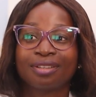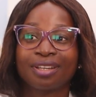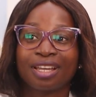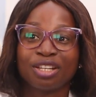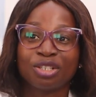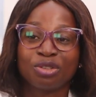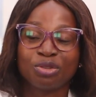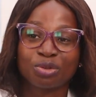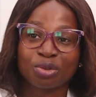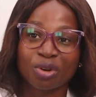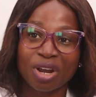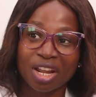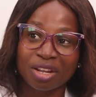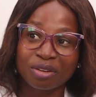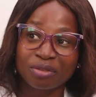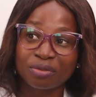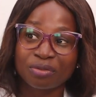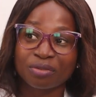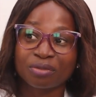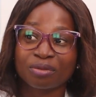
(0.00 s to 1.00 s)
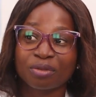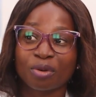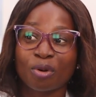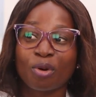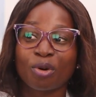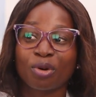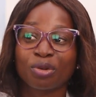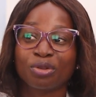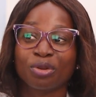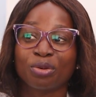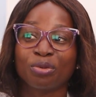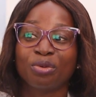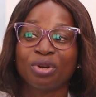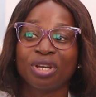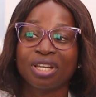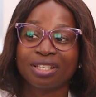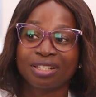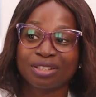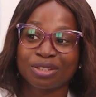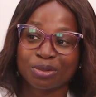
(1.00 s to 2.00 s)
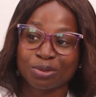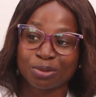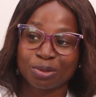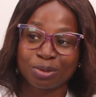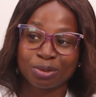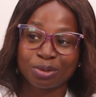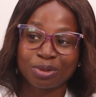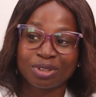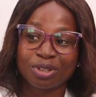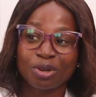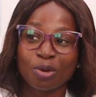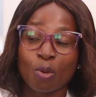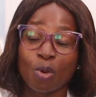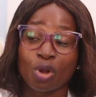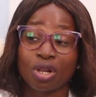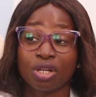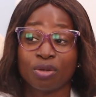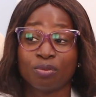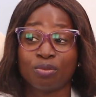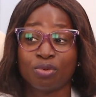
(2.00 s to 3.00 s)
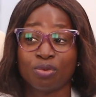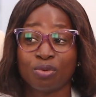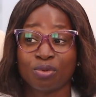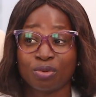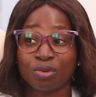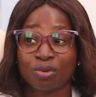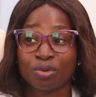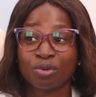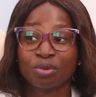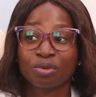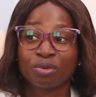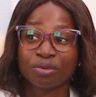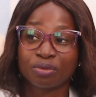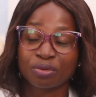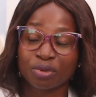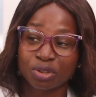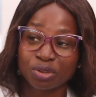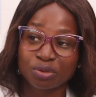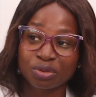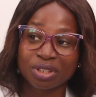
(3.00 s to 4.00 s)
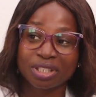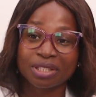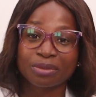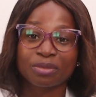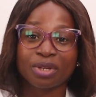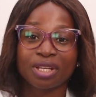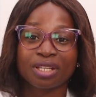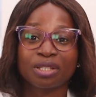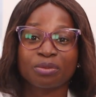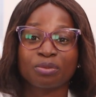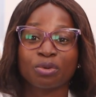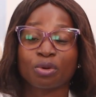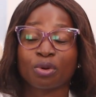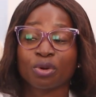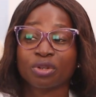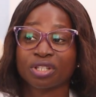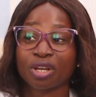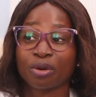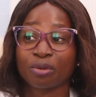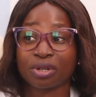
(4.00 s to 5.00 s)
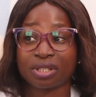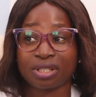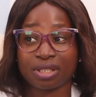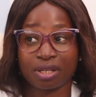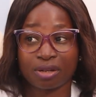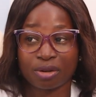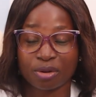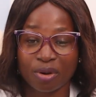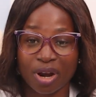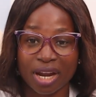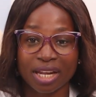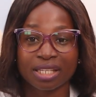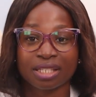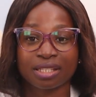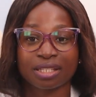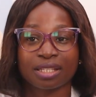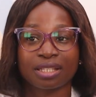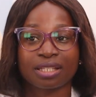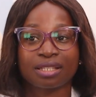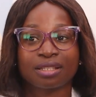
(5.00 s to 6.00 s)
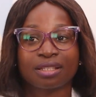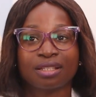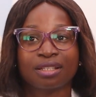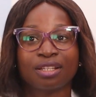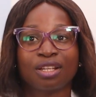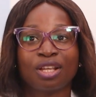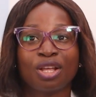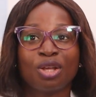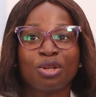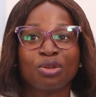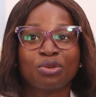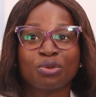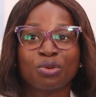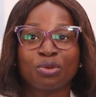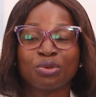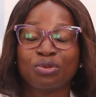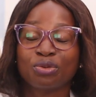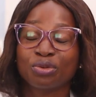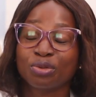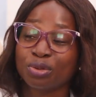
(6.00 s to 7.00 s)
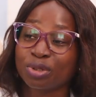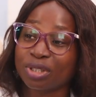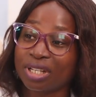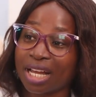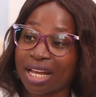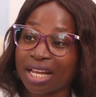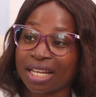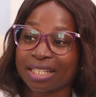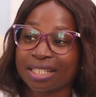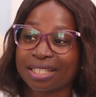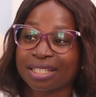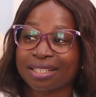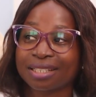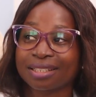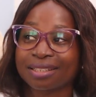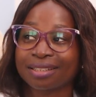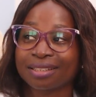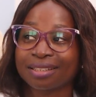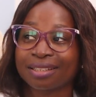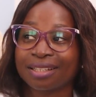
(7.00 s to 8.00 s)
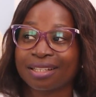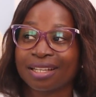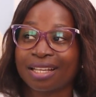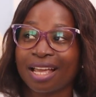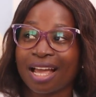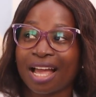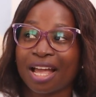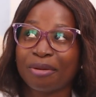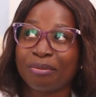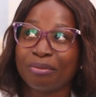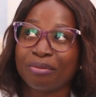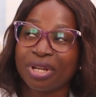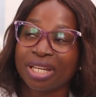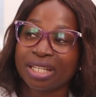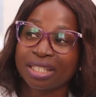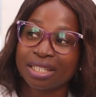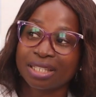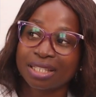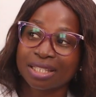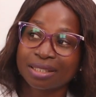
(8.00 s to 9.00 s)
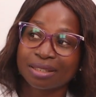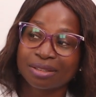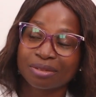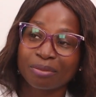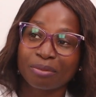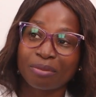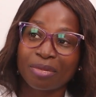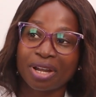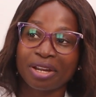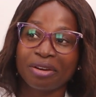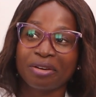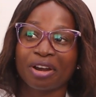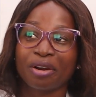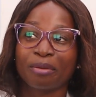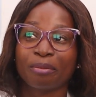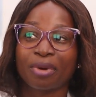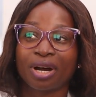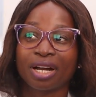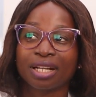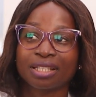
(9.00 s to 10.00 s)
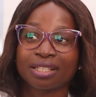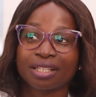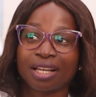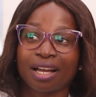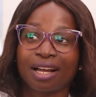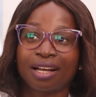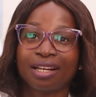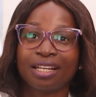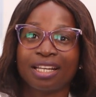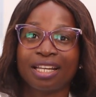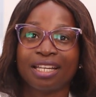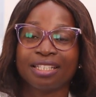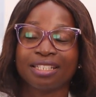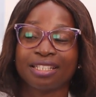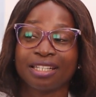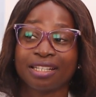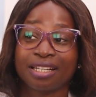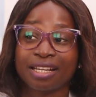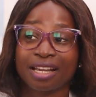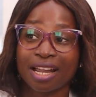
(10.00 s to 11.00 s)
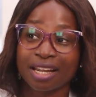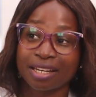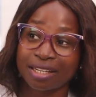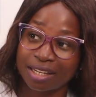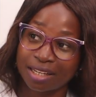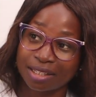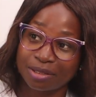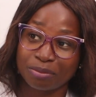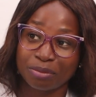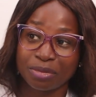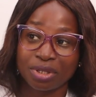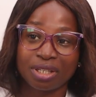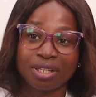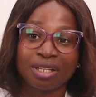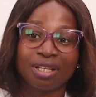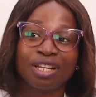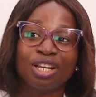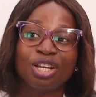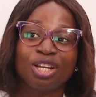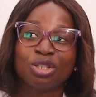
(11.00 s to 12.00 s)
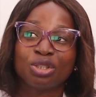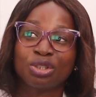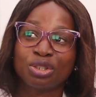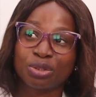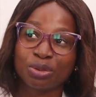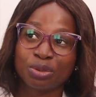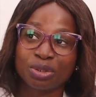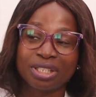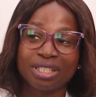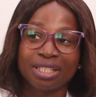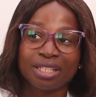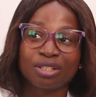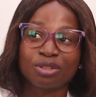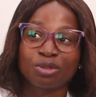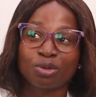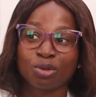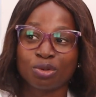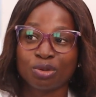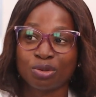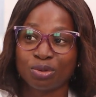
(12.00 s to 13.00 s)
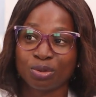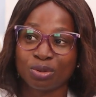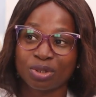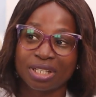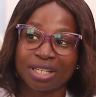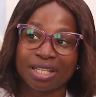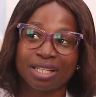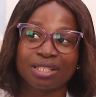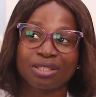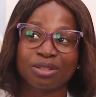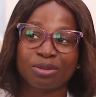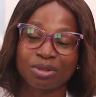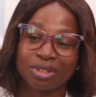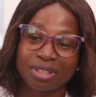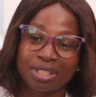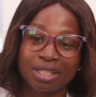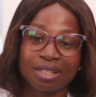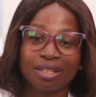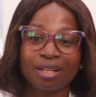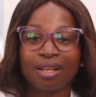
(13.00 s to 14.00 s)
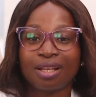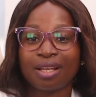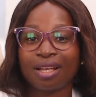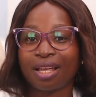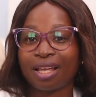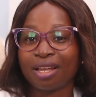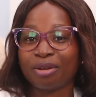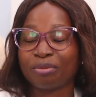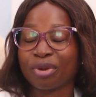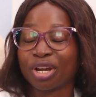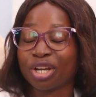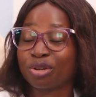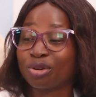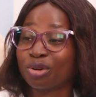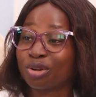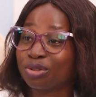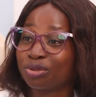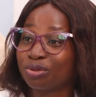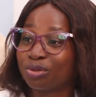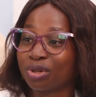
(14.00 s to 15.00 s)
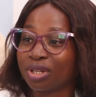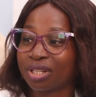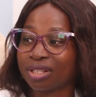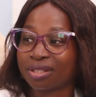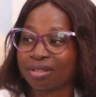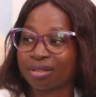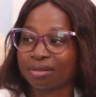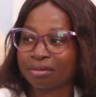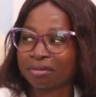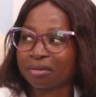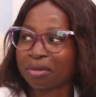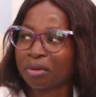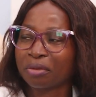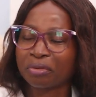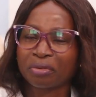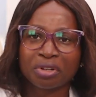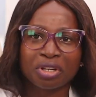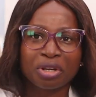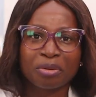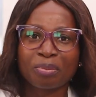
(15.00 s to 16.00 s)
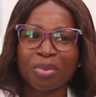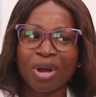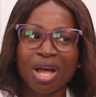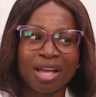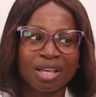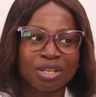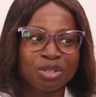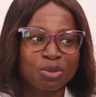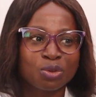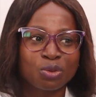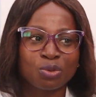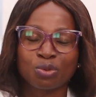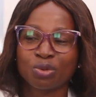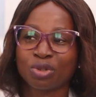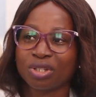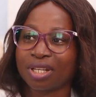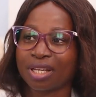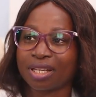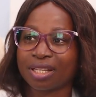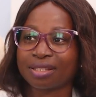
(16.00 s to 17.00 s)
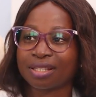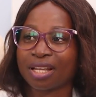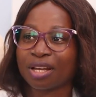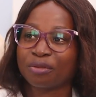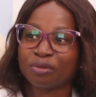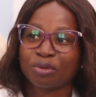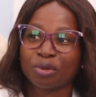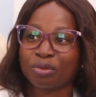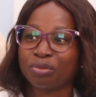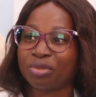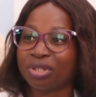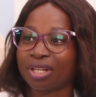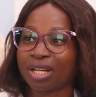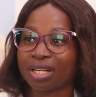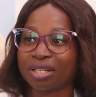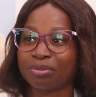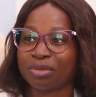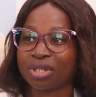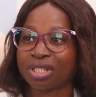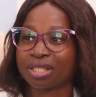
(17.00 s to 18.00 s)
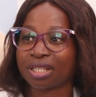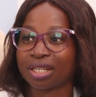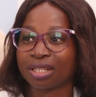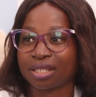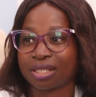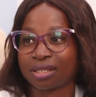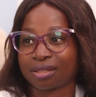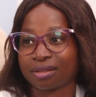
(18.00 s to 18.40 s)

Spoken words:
and drive all the way to Kolebu for treatment because I was in crisis. So through that, I met Maria and Martha, and they guided me, do this, don't do this, do that. And by God's grace, for the past 2 years, I've not been admitted.